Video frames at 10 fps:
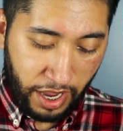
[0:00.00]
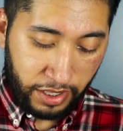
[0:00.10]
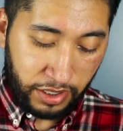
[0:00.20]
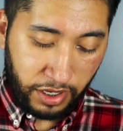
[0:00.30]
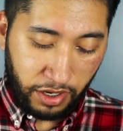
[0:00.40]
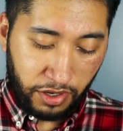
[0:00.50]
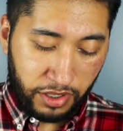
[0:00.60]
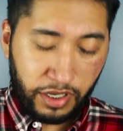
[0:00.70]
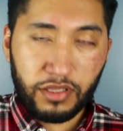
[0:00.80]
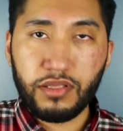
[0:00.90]
And then the other
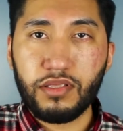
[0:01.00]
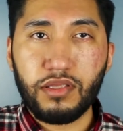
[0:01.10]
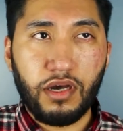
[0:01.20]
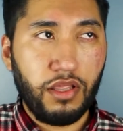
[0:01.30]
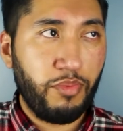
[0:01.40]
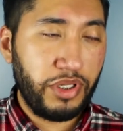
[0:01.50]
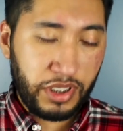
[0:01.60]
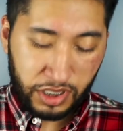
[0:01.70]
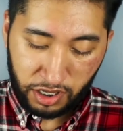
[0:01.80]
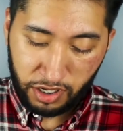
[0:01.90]
thing, the other
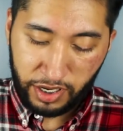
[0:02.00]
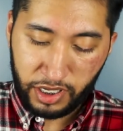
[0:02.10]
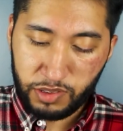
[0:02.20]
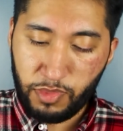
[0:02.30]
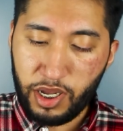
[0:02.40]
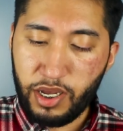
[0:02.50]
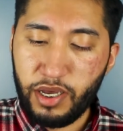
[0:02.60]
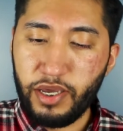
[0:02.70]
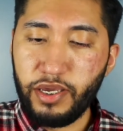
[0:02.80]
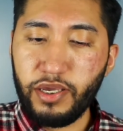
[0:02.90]
business card, is
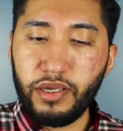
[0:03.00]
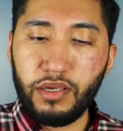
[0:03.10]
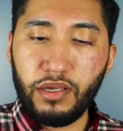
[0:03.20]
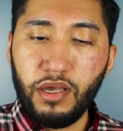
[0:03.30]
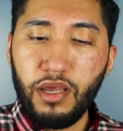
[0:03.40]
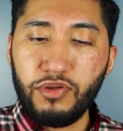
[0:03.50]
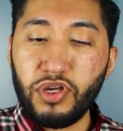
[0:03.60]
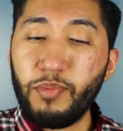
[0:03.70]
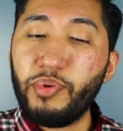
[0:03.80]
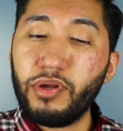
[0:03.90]
my
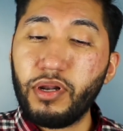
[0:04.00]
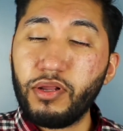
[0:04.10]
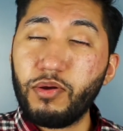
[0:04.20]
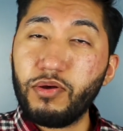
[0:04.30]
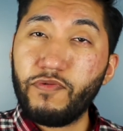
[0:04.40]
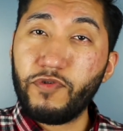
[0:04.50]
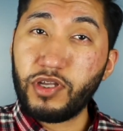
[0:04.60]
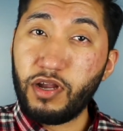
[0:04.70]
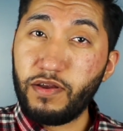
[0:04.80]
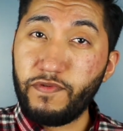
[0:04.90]
trying to build a little
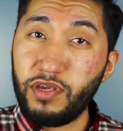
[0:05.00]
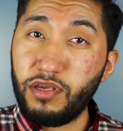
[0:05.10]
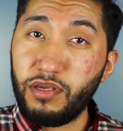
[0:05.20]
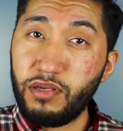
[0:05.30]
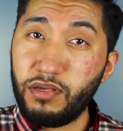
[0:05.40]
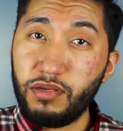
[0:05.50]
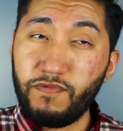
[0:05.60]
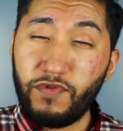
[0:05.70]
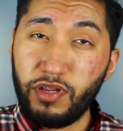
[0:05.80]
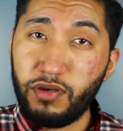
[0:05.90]
photography
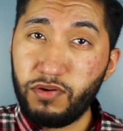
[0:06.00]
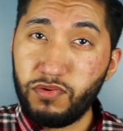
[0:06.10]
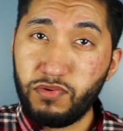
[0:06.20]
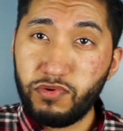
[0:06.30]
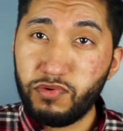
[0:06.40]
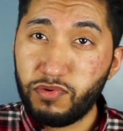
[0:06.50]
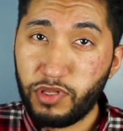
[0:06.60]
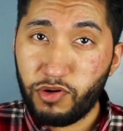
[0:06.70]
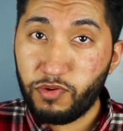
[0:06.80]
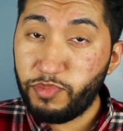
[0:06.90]
video
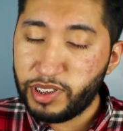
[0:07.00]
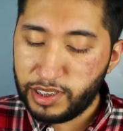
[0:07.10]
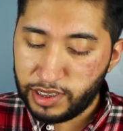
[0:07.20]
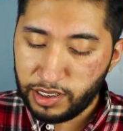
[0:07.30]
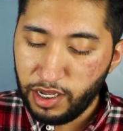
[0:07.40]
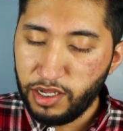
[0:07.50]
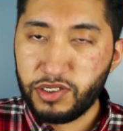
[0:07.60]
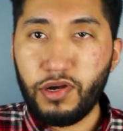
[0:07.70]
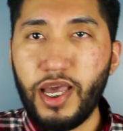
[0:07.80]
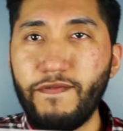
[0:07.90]
little business.
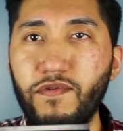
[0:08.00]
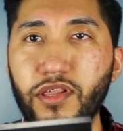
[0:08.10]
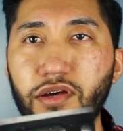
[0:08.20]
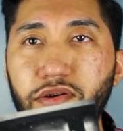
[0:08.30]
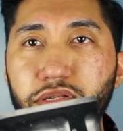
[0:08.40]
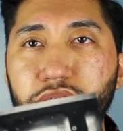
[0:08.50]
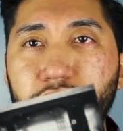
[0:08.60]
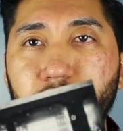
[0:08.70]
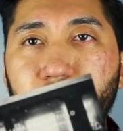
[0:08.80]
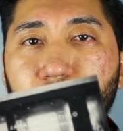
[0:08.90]
So I have one of
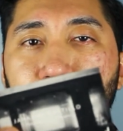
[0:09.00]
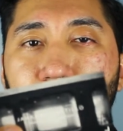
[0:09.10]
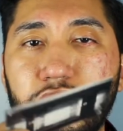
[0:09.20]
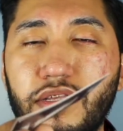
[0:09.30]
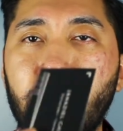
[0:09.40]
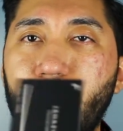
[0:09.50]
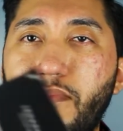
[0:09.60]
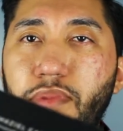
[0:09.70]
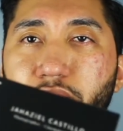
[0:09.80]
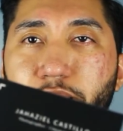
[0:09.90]
those here, and
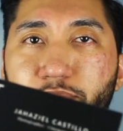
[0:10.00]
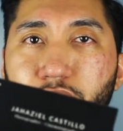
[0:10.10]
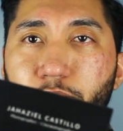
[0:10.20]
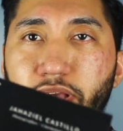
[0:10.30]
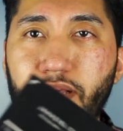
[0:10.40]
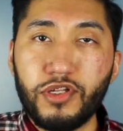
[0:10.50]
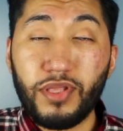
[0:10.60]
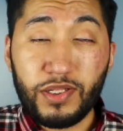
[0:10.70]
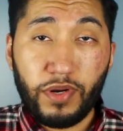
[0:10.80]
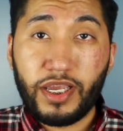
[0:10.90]
then my name's on the back. So
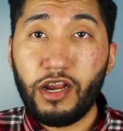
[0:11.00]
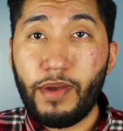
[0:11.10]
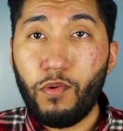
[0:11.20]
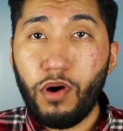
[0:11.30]
that's what I carry in my